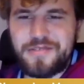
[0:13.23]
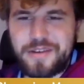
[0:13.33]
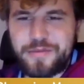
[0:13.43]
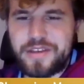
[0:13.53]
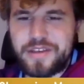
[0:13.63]
I'm
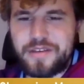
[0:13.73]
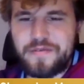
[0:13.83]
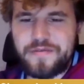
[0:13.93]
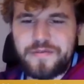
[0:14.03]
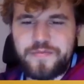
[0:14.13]
gonna give
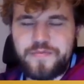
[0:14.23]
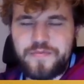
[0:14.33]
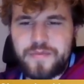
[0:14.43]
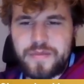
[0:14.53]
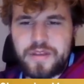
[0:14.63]

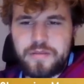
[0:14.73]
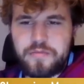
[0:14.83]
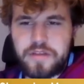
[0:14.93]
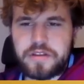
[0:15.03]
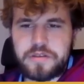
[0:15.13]

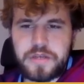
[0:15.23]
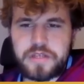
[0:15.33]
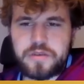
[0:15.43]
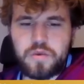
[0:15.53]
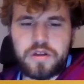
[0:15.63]
Magnus
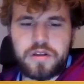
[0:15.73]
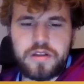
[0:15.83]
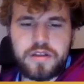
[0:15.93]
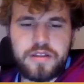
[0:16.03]
Best One